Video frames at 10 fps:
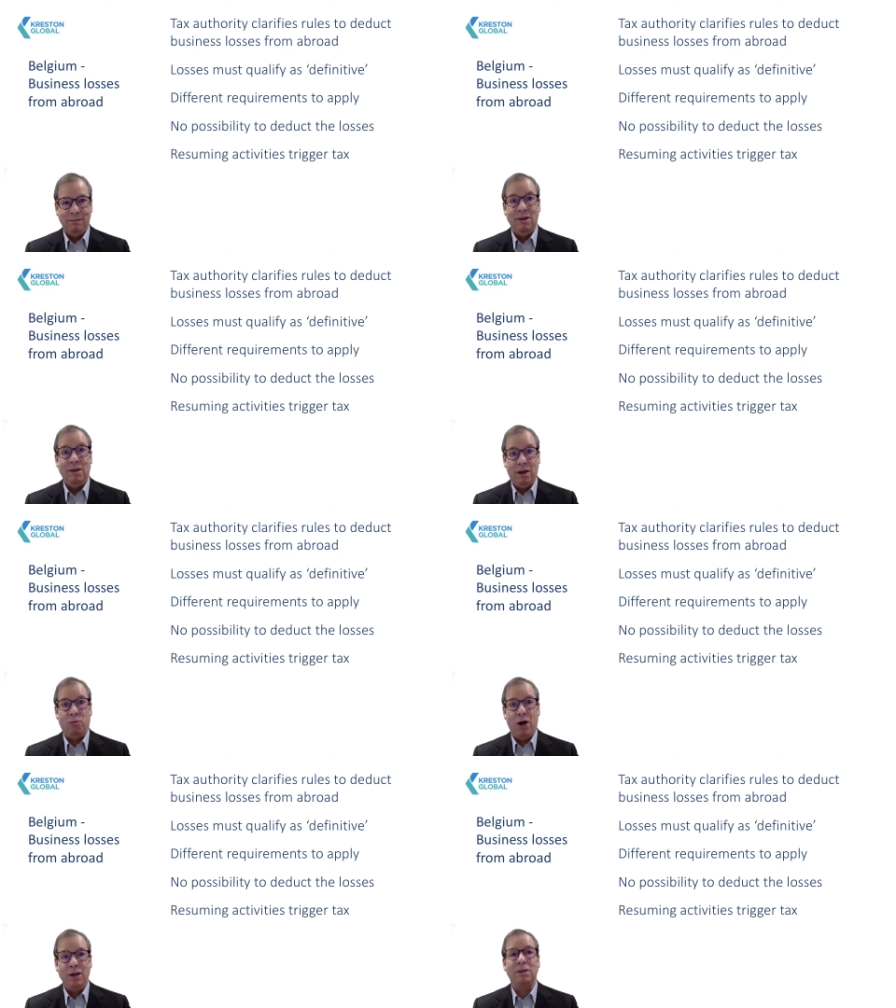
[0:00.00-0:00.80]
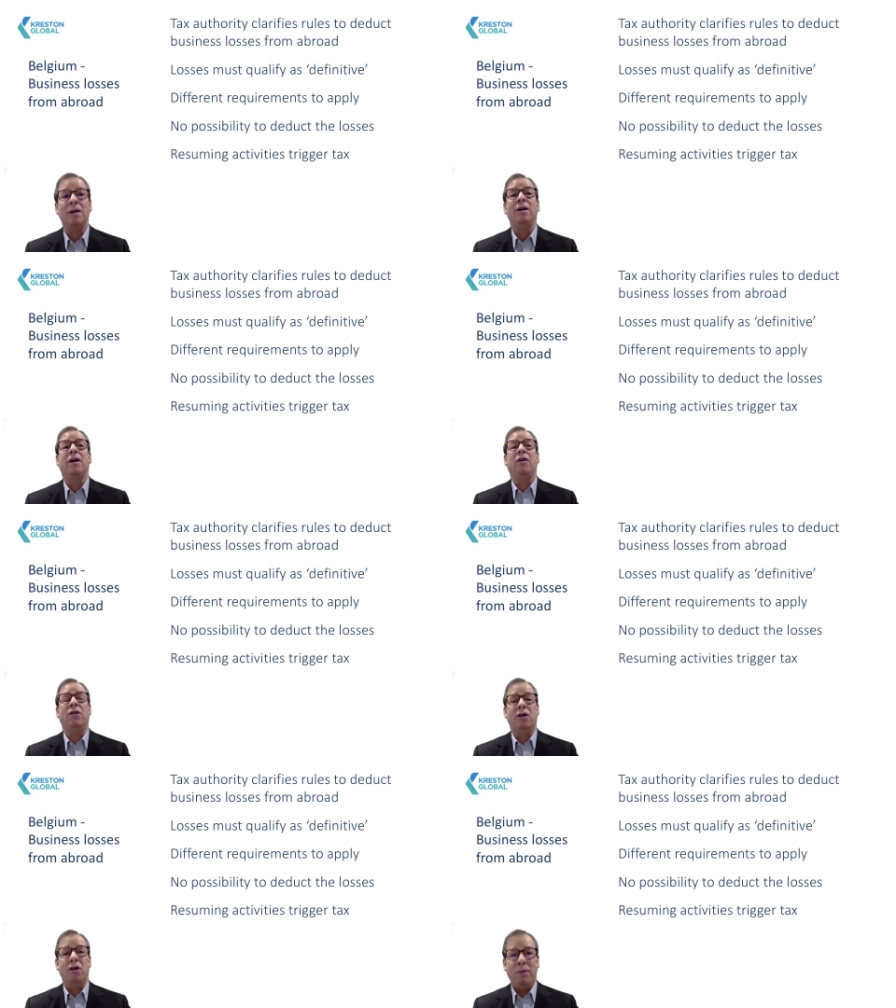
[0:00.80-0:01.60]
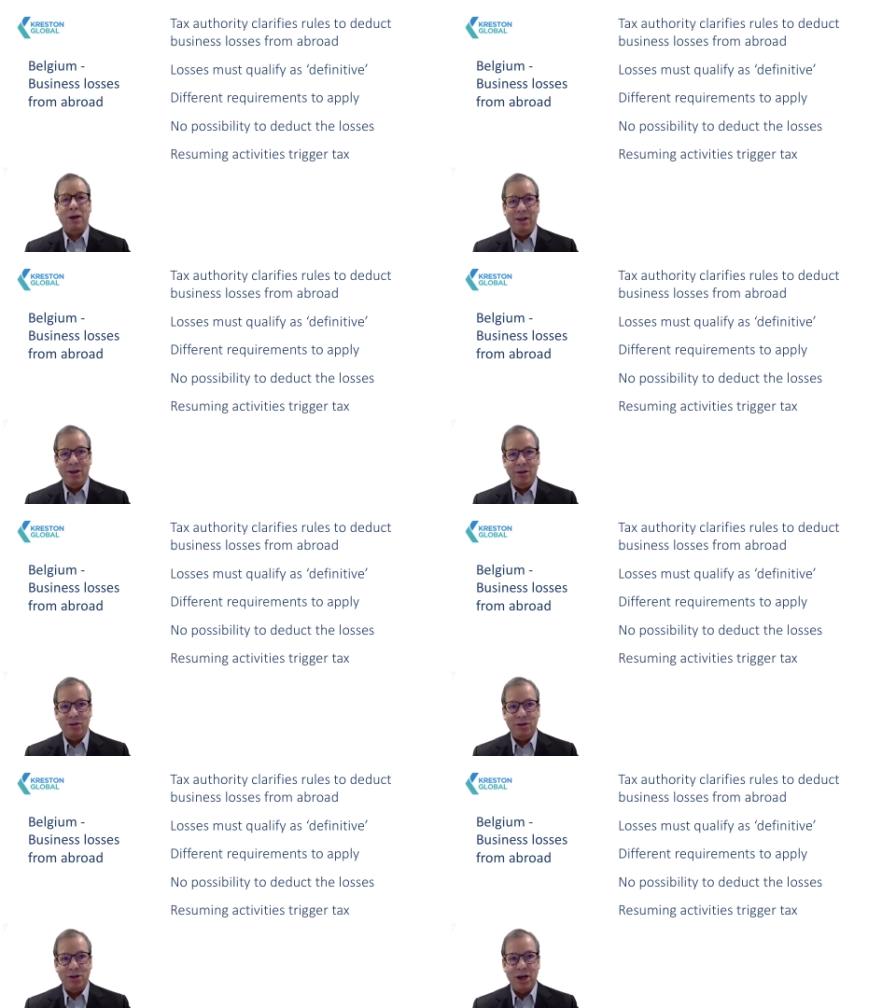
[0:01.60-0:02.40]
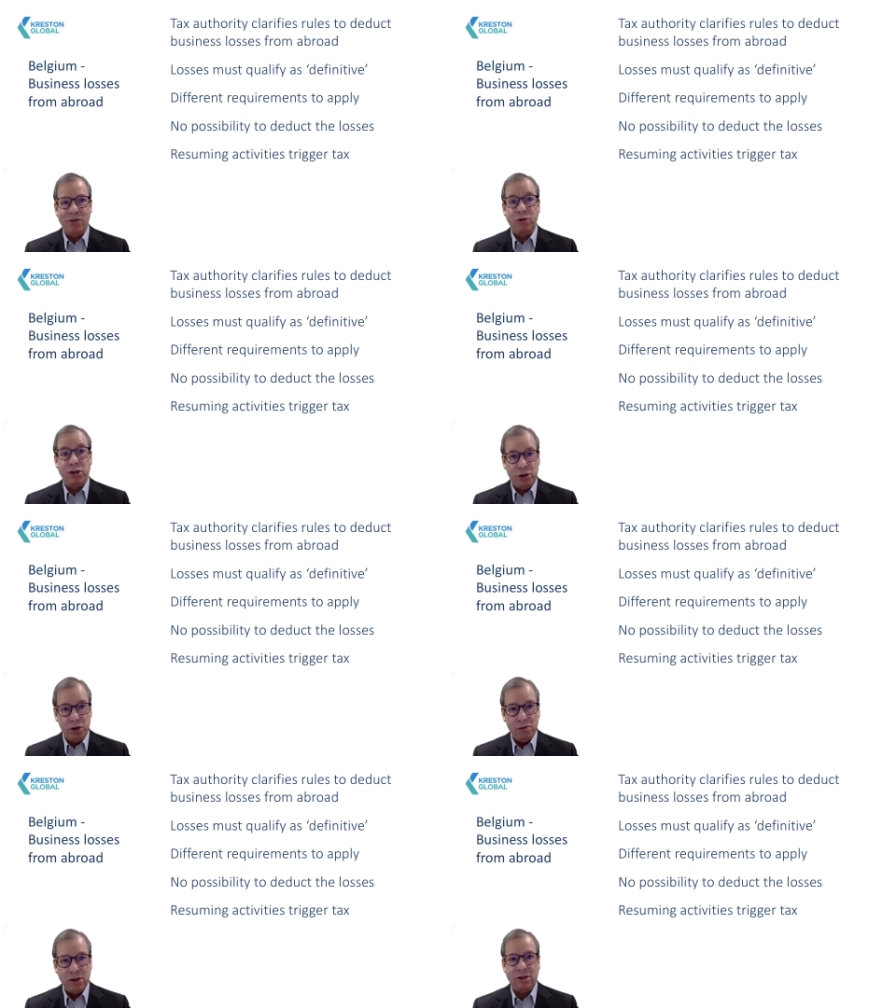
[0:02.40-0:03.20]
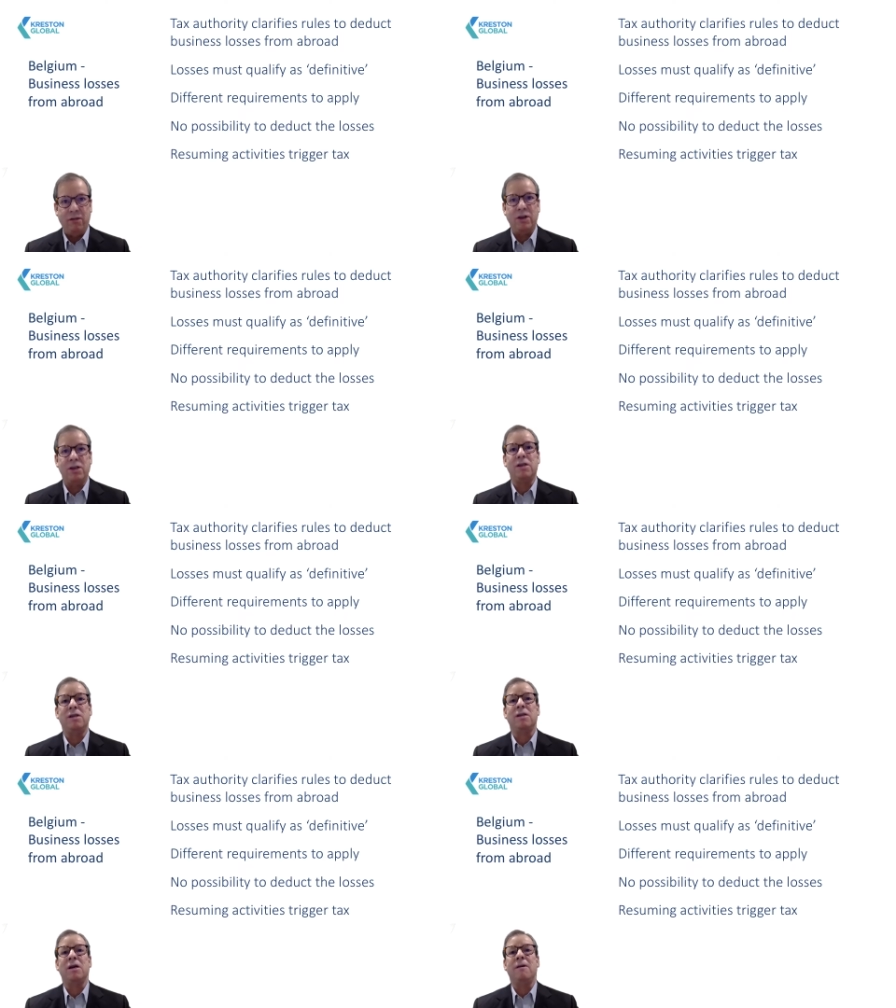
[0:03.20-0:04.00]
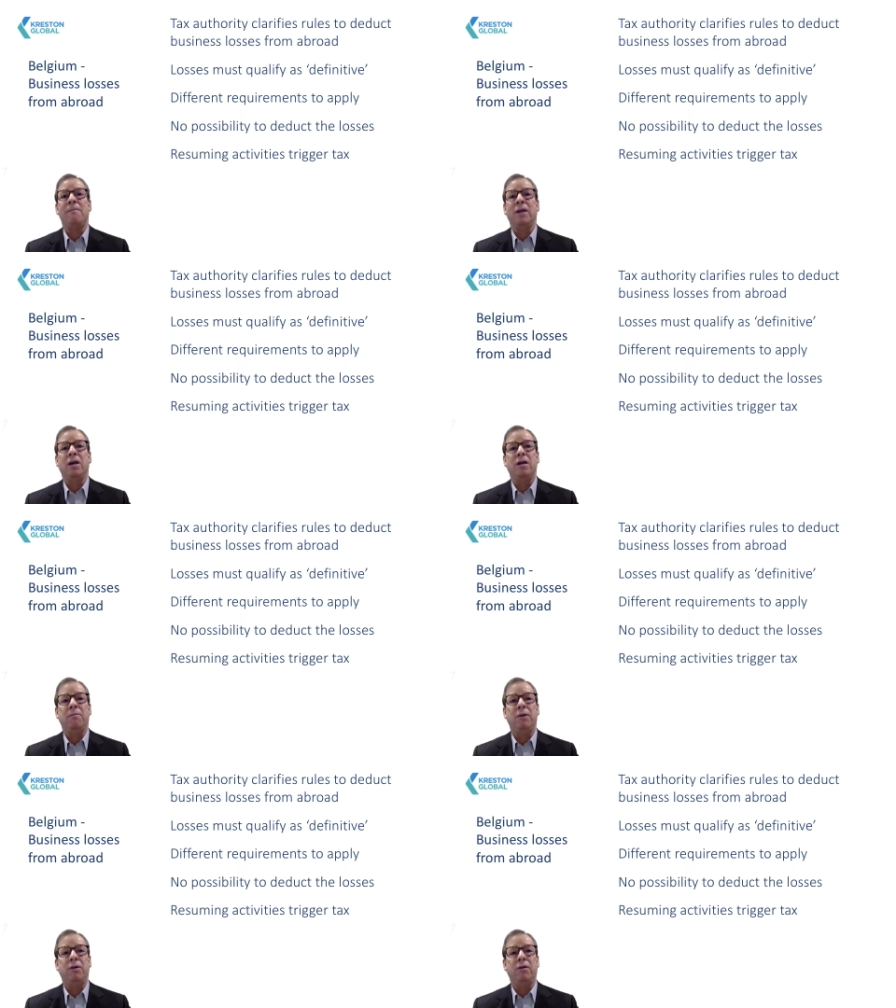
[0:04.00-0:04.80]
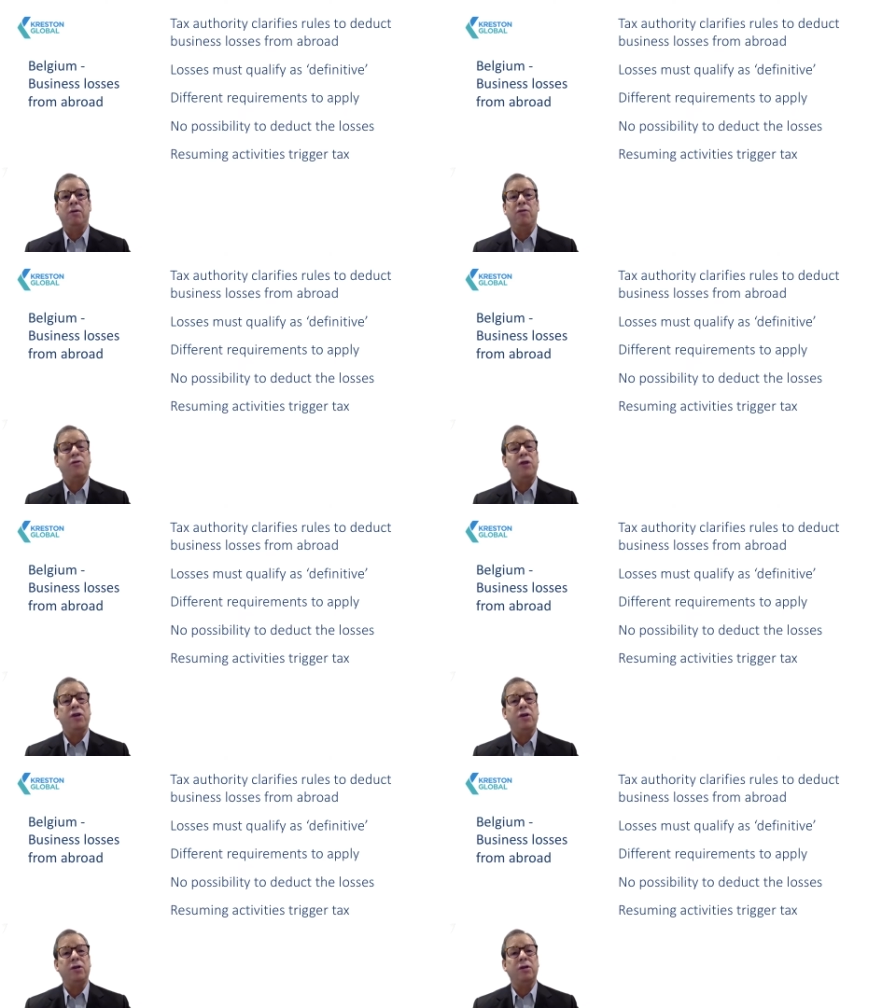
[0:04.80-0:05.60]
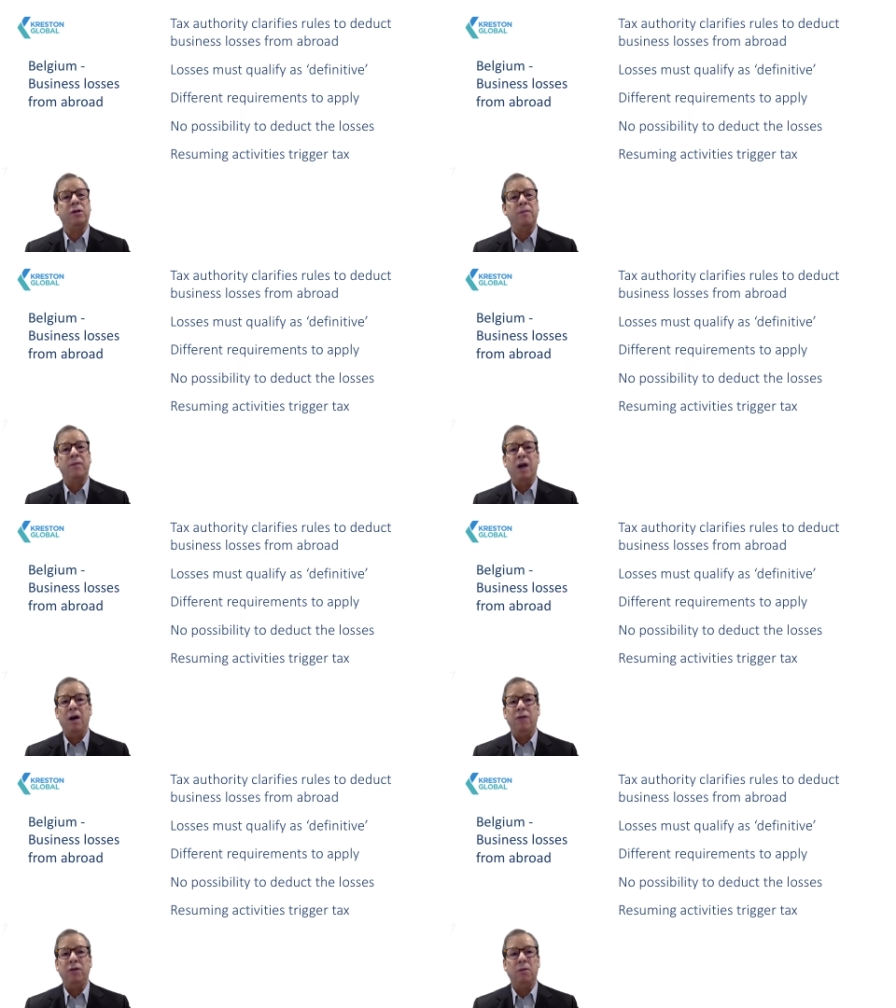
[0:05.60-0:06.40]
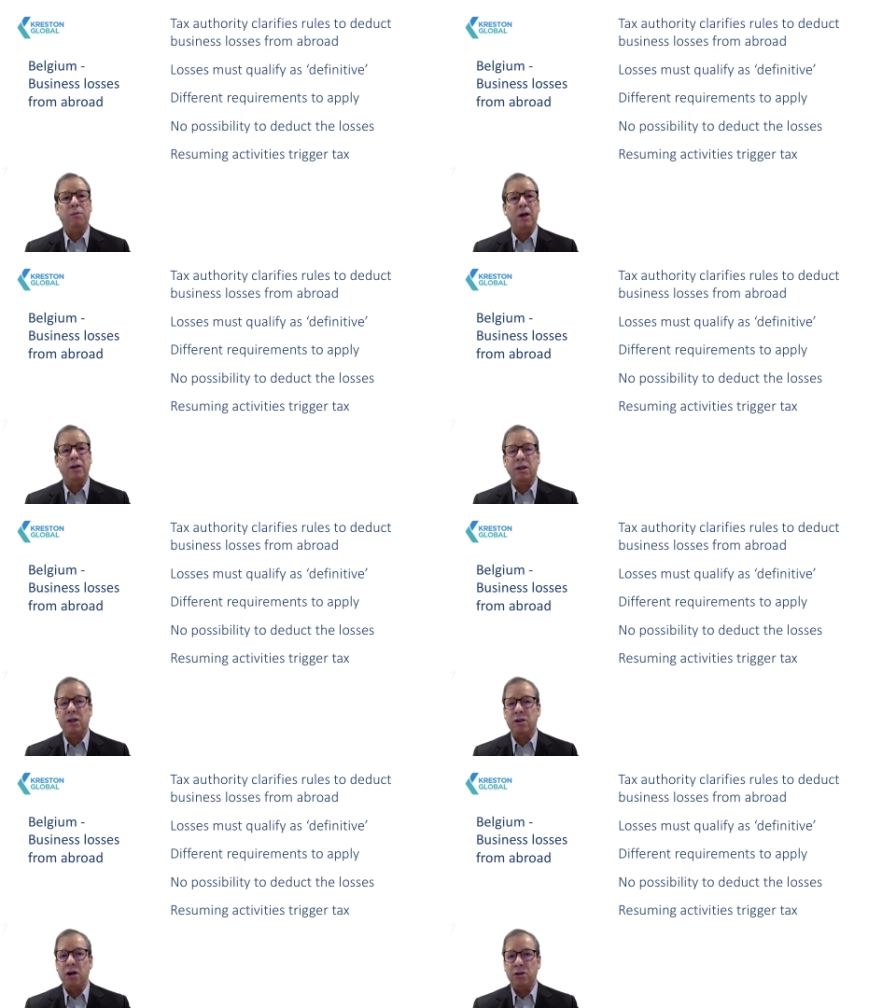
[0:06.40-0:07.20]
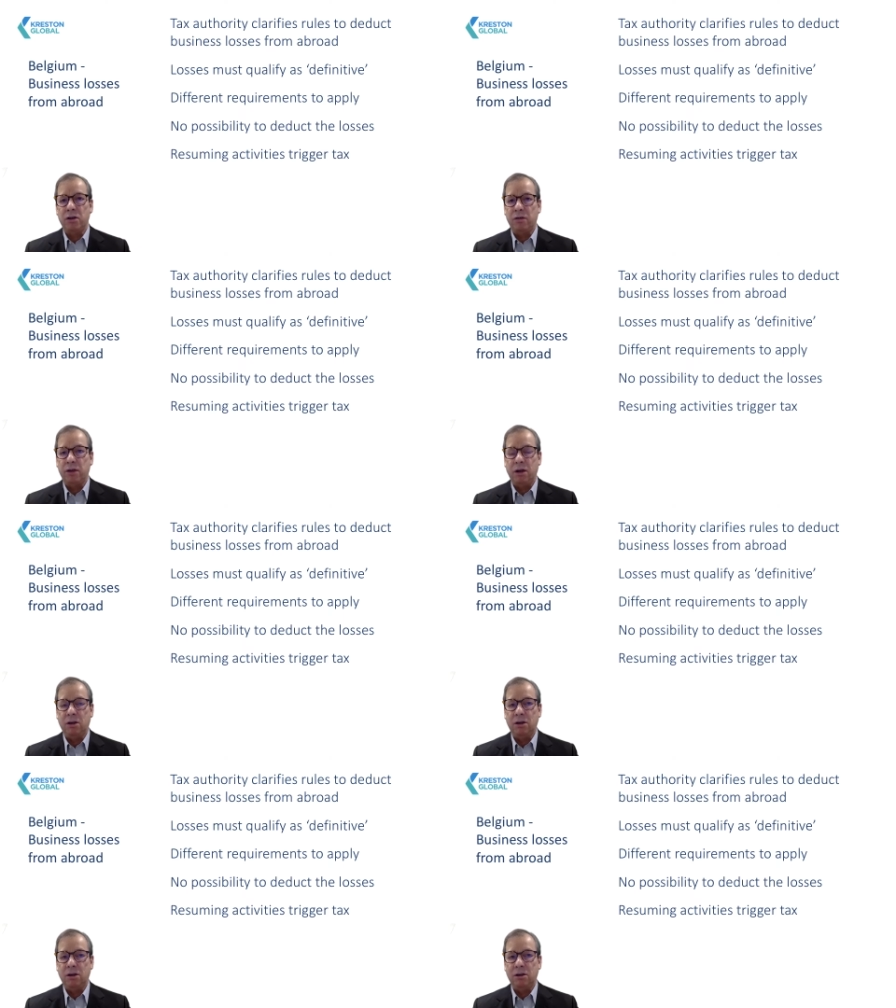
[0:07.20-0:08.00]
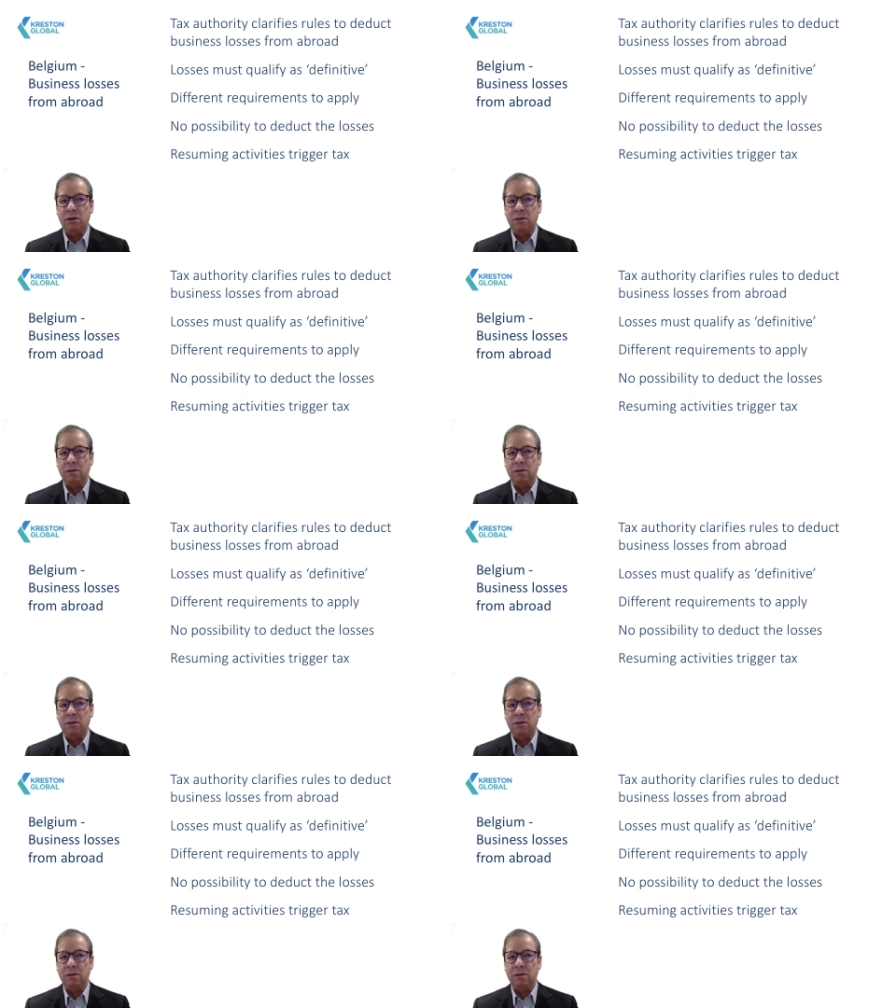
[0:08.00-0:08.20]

Likewise, if the company in the other state resumes activities in a period of 3 years after applying the deduction of the losses,